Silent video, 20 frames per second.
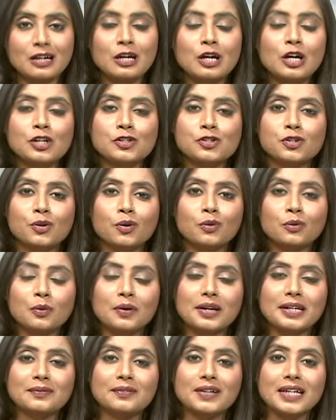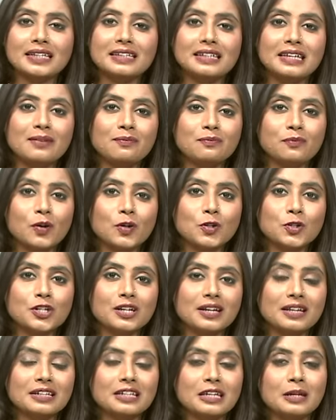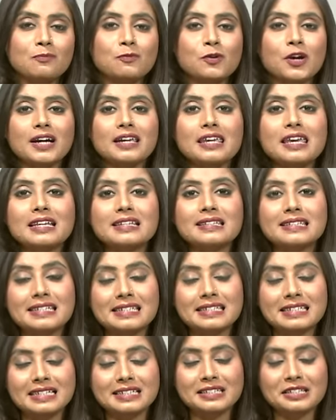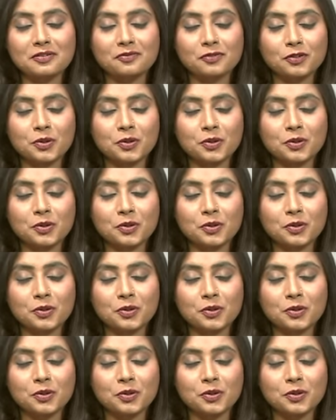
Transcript: So don't go anywhere. Keep watching and keep tracking DD India for